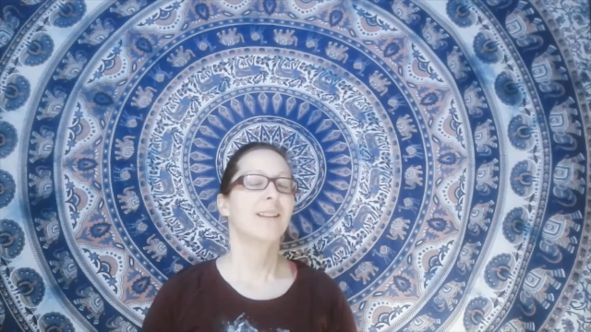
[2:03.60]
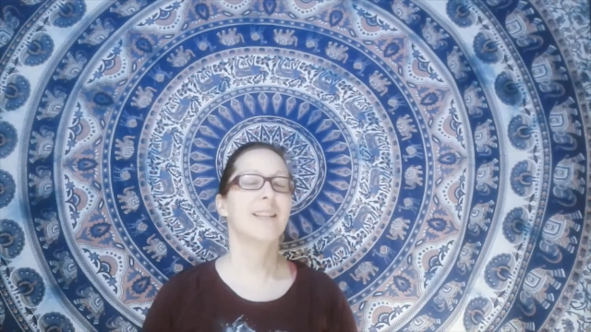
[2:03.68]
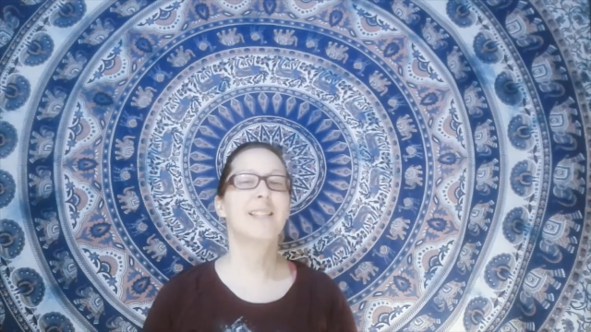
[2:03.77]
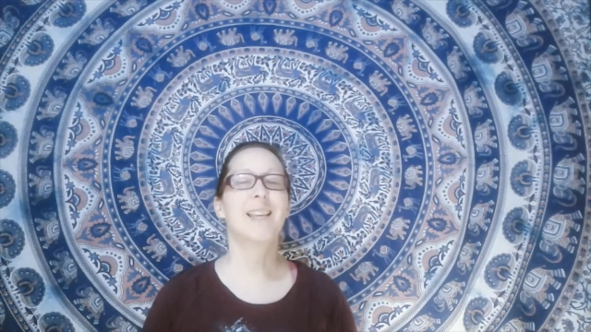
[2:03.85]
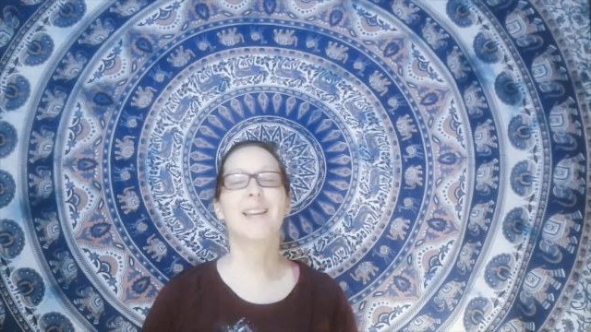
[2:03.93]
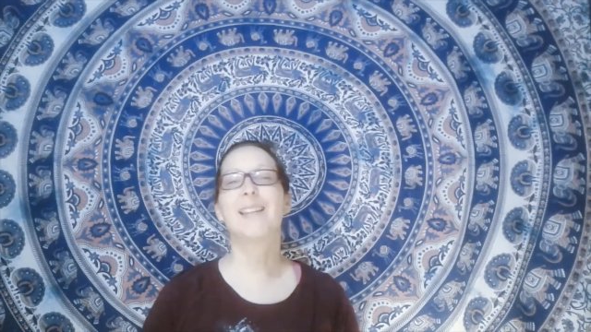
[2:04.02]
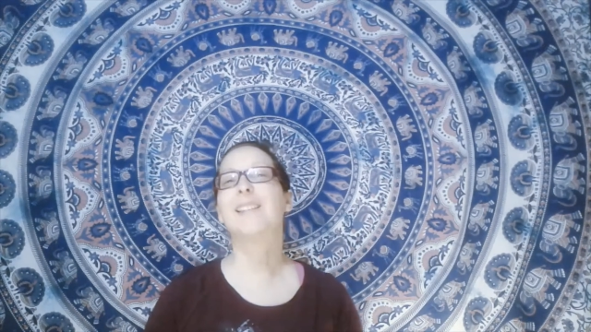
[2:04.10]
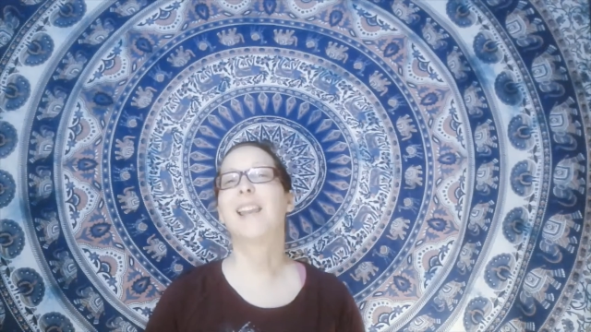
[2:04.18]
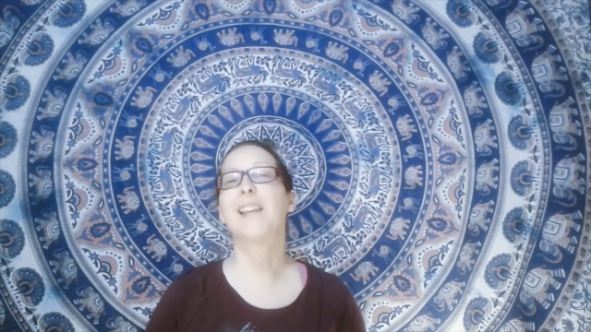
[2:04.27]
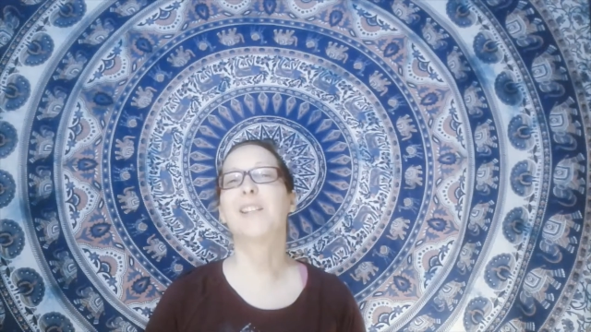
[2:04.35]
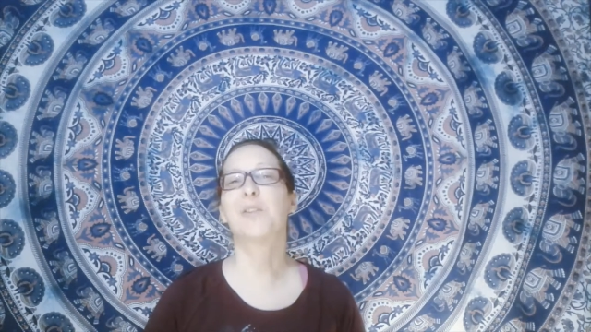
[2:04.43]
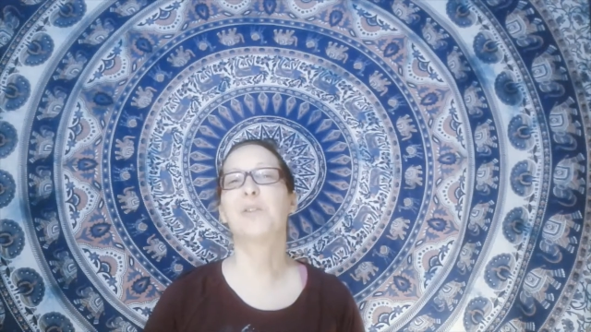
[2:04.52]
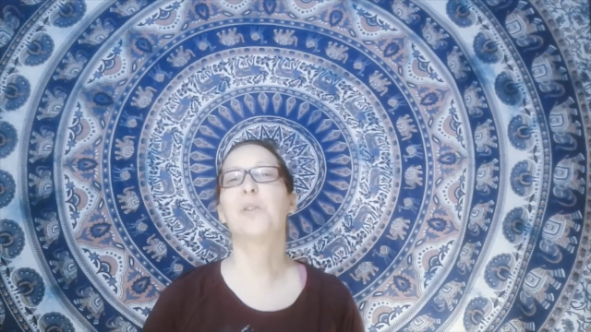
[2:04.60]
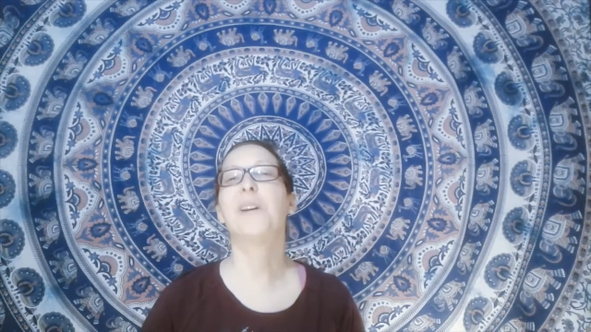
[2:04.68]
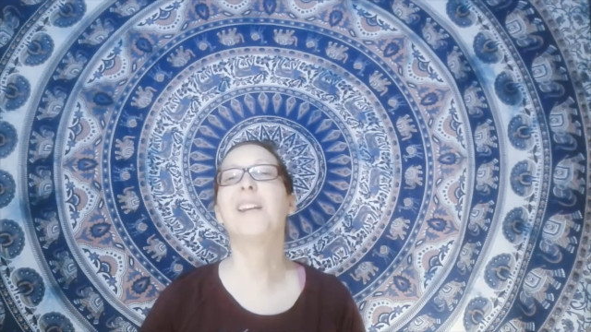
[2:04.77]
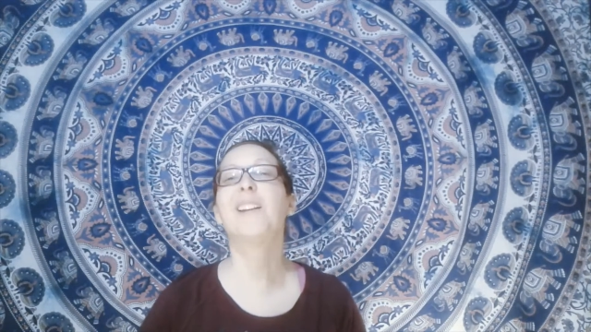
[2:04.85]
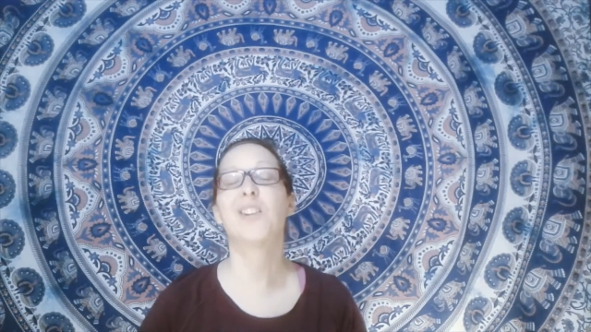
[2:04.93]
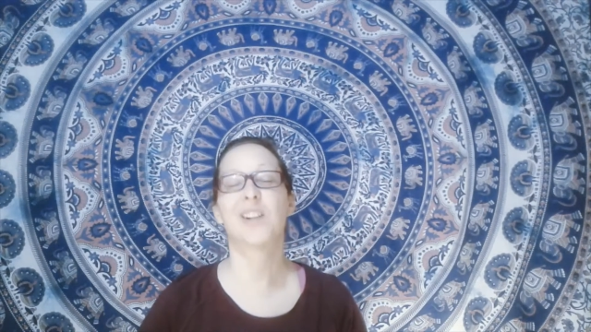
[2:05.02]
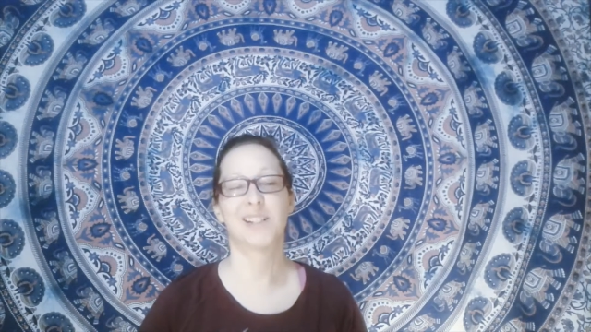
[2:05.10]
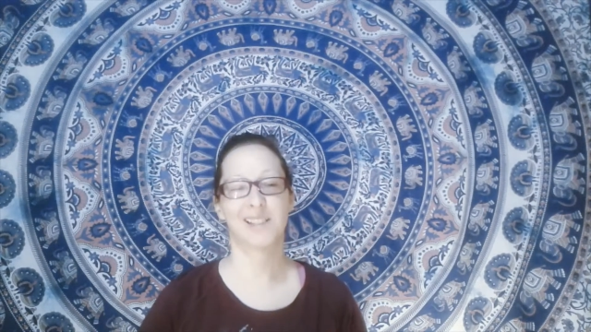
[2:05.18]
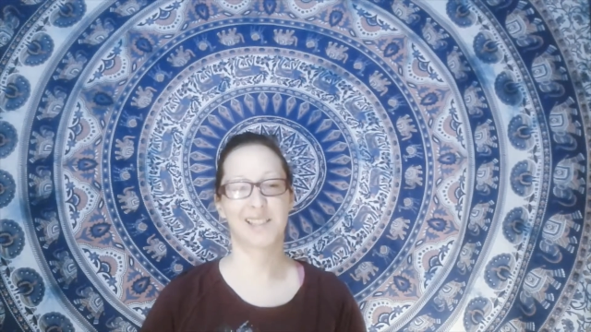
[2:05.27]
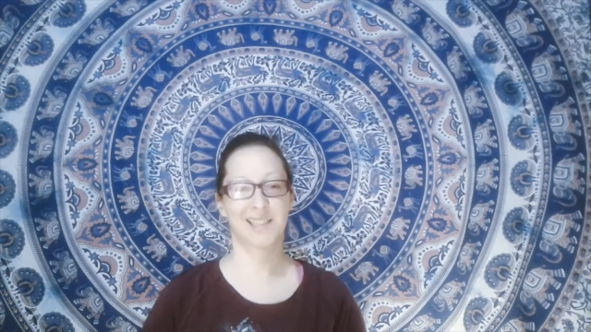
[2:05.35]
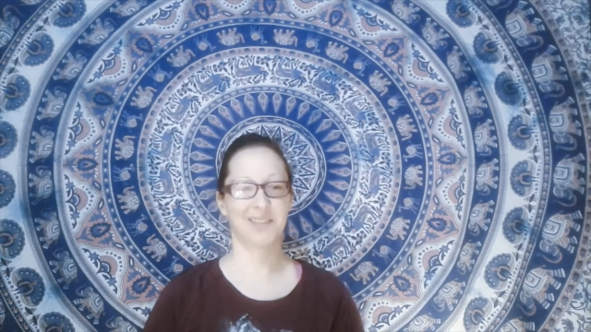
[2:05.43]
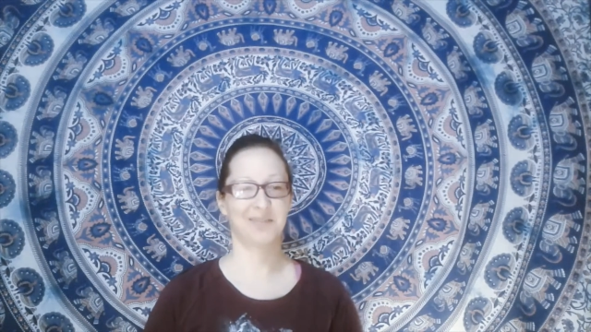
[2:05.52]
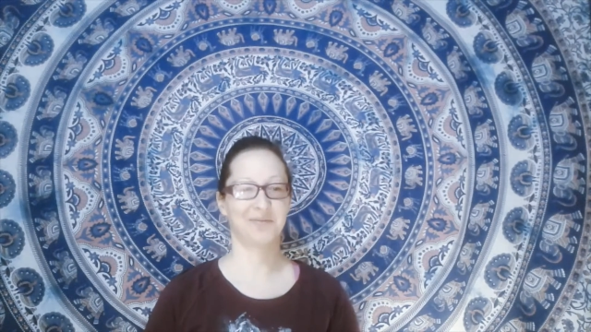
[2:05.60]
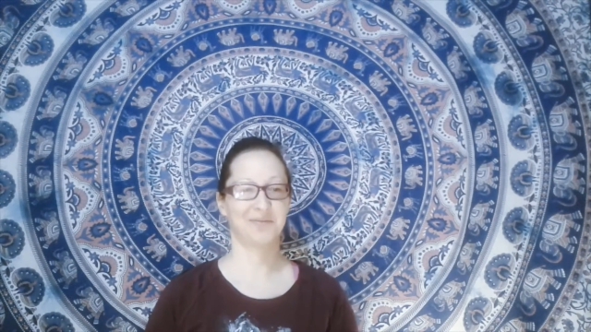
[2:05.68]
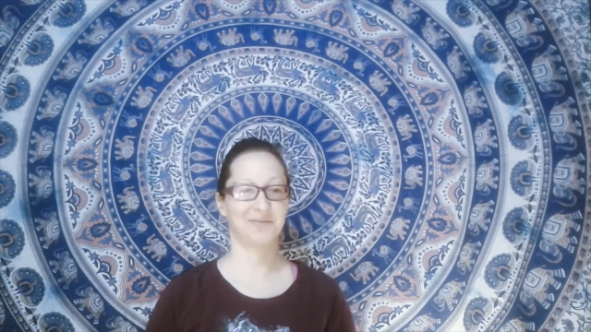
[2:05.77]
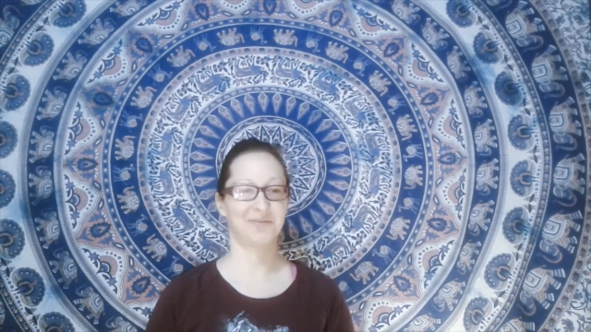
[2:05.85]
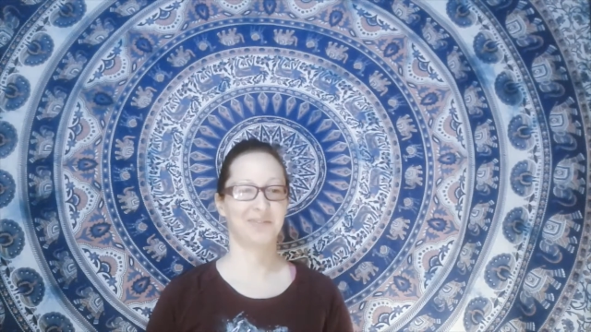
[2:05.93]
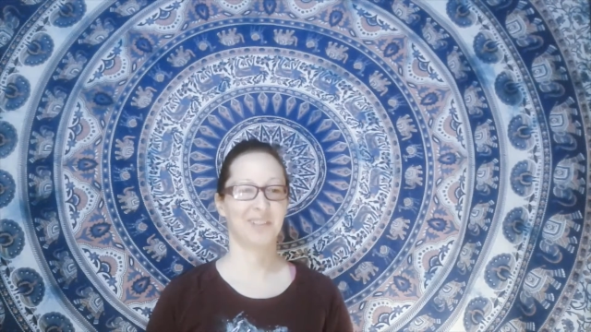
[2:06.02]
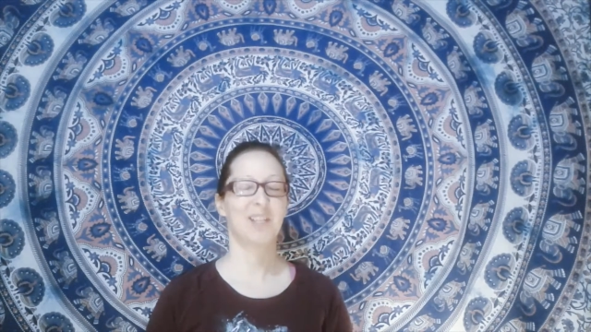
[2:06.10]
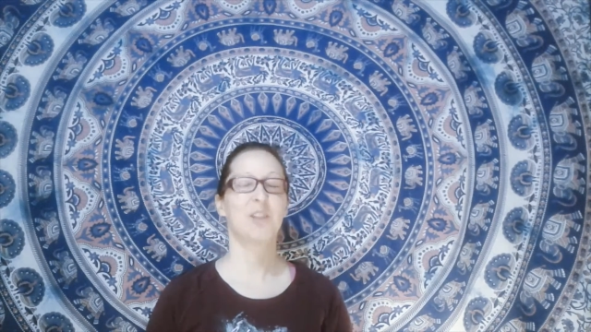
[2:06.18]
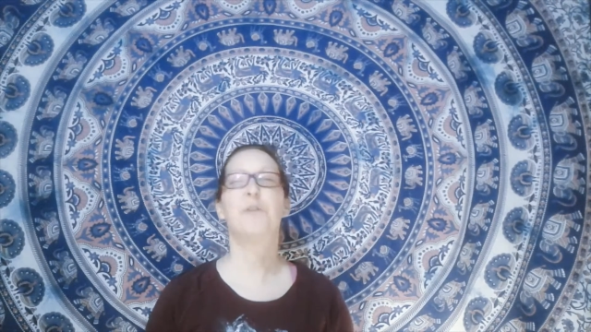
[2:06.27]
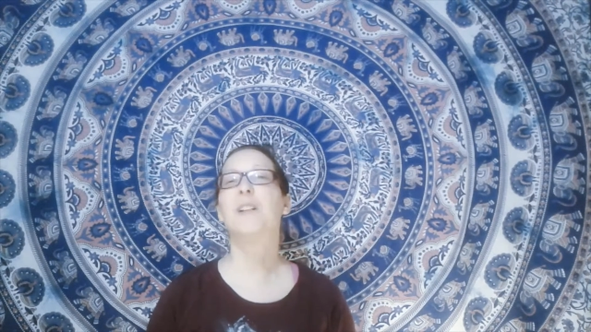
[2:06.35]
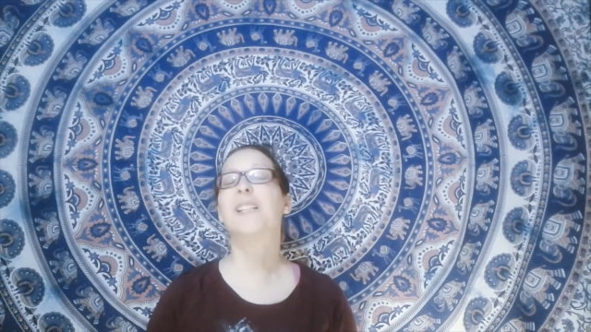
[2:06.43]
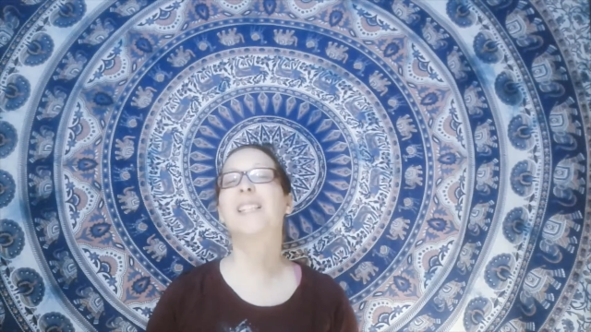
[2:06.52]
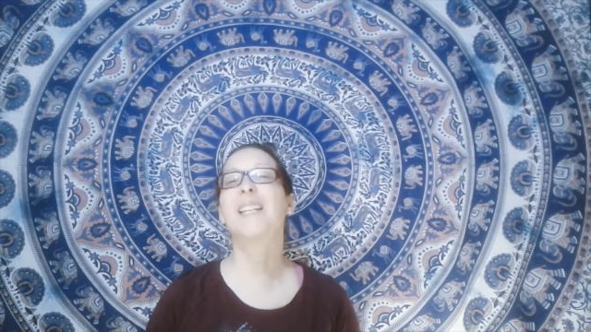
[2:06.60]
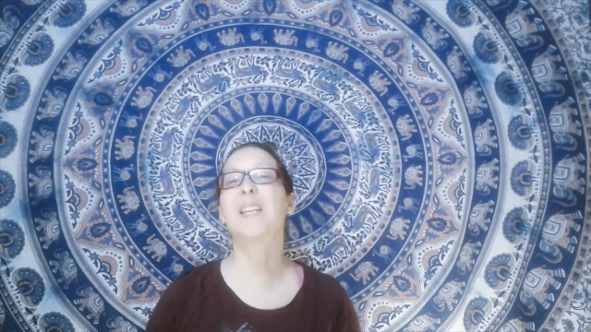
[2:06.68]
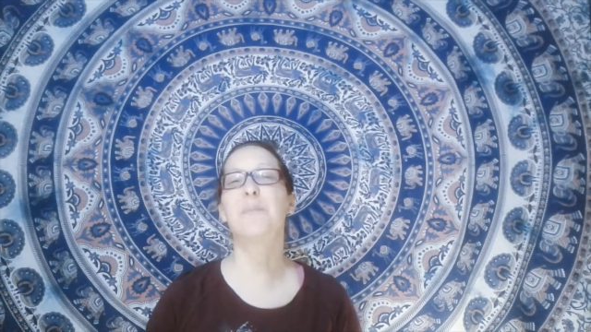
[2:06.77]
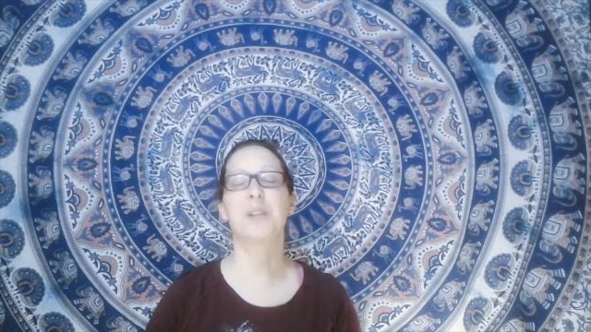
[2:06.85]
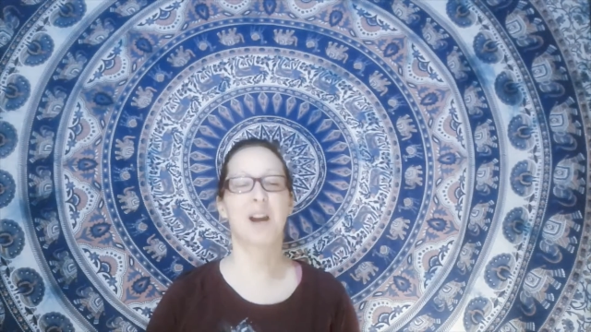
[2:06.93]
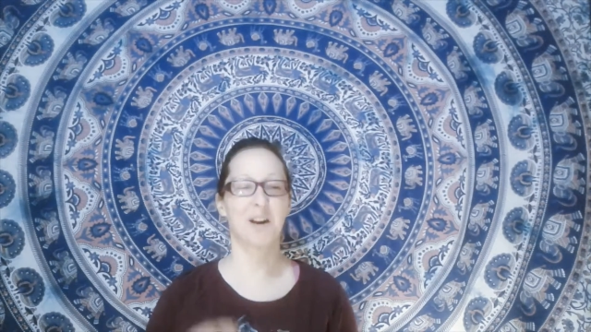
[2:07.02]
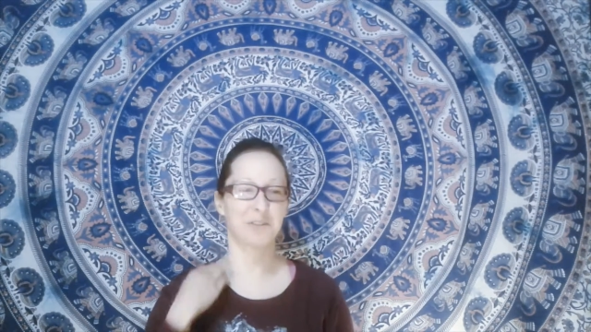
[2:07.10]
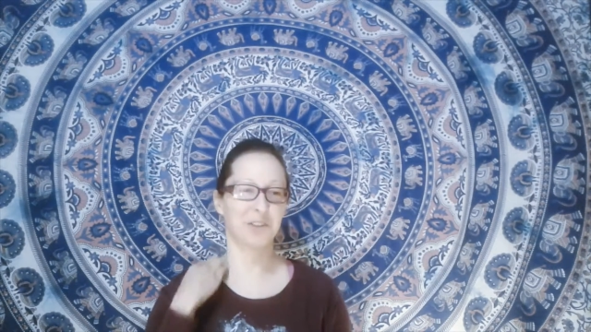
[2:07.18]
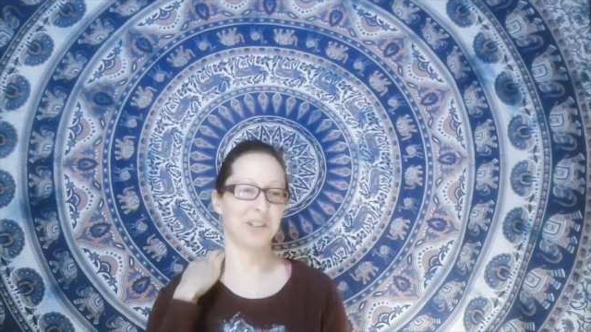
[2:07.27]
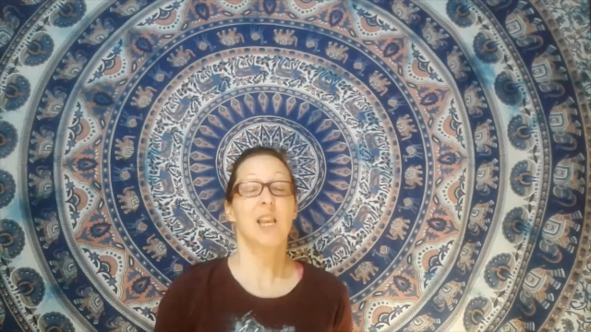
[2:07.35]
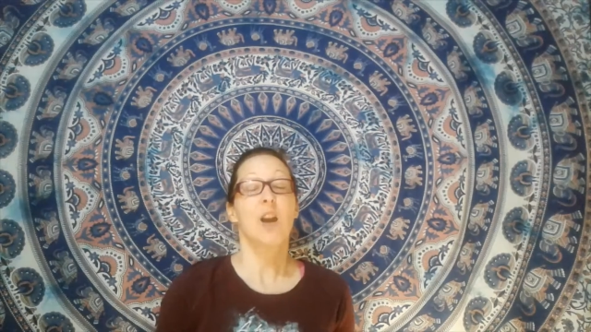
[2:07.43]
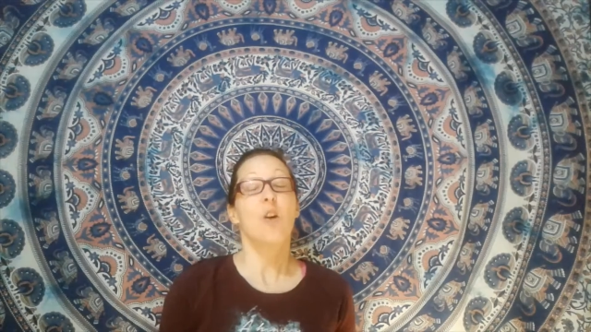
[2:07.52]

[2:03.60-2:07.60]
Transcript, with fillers: They say it takes you to ignorance. You feel sleepy after it.